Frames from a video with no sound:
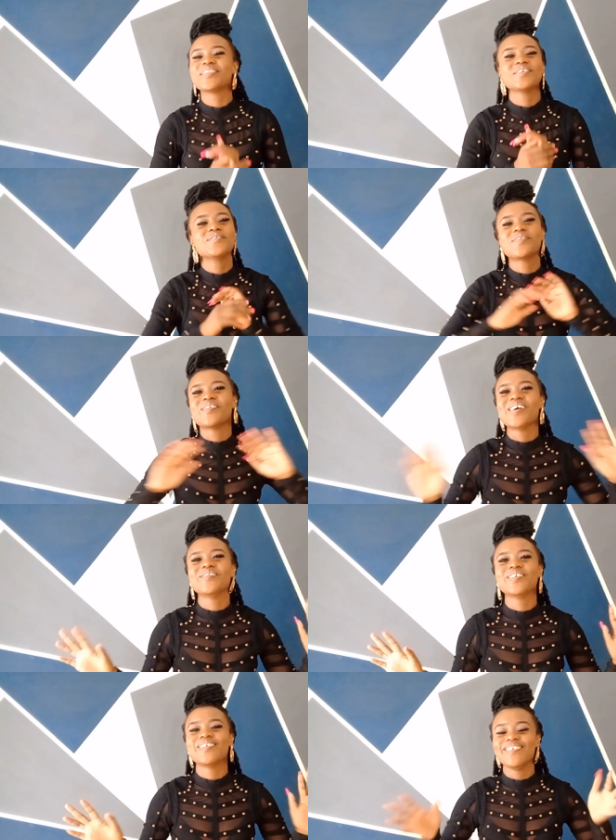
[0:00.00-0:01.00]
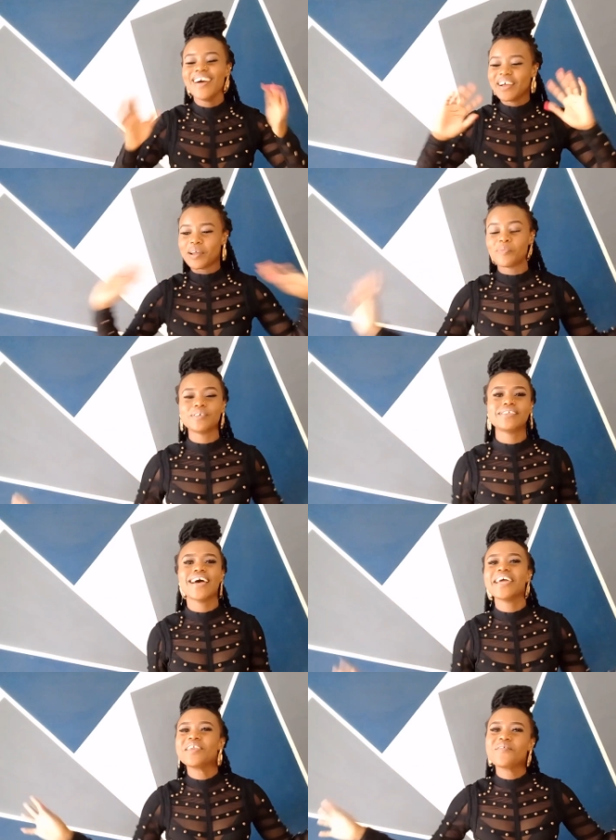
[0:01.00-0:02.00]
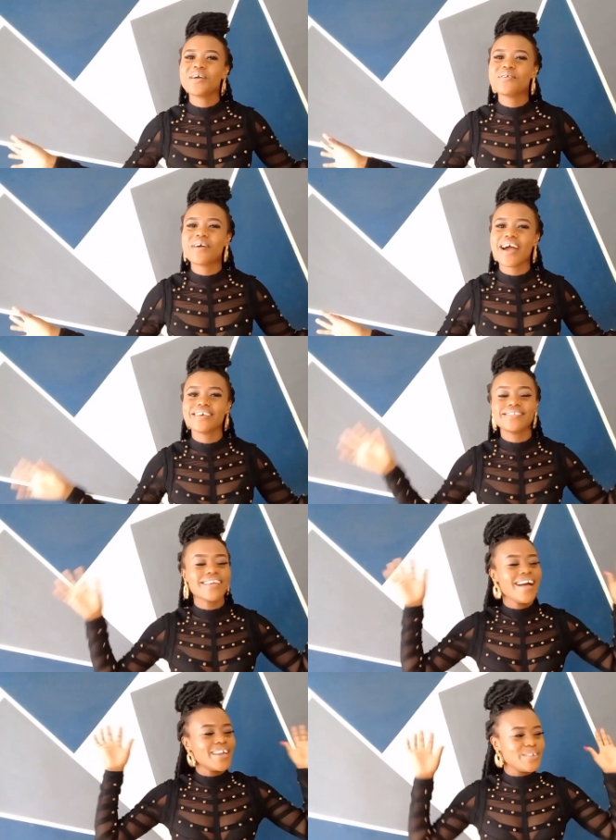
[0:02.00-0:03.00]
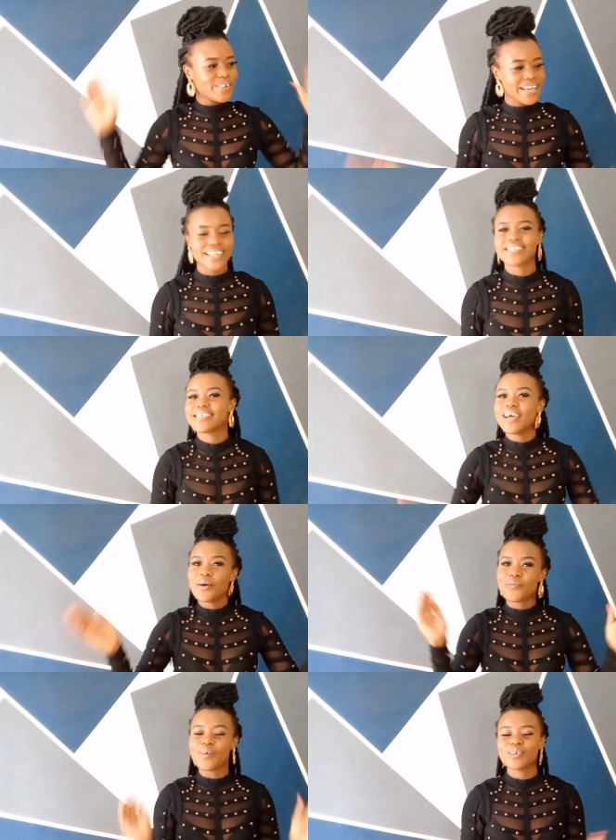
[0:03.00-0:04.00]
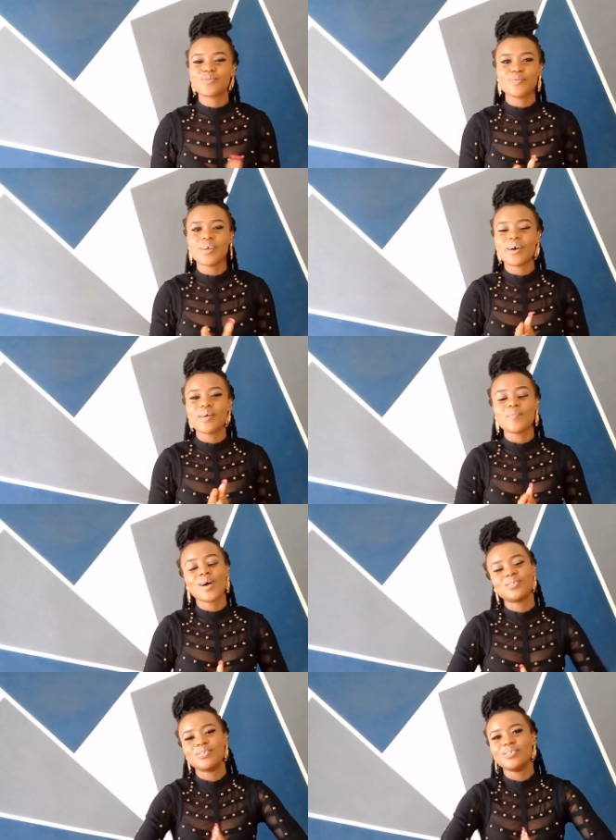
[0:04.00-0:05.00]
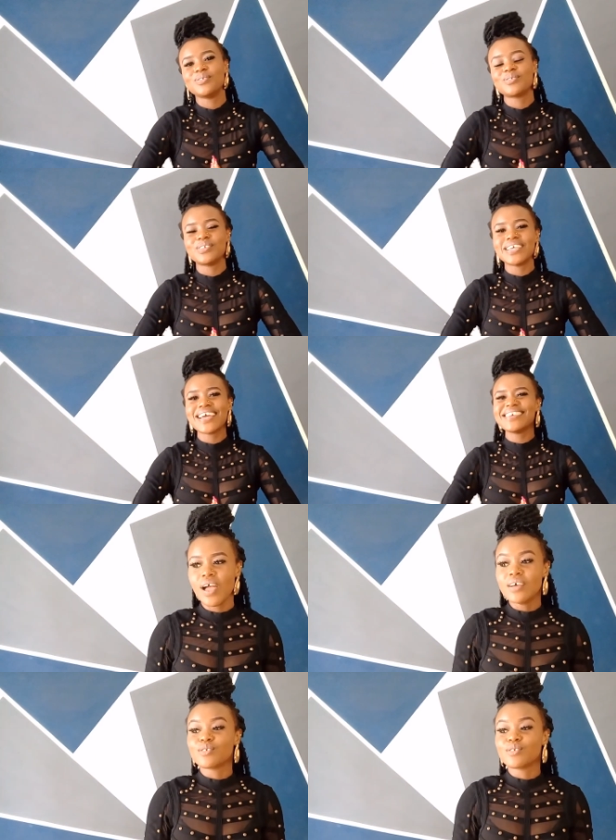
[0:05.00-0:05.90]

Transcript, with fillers: I think from hapo to napotea. Anyway, you guys, you get what we are about to do today.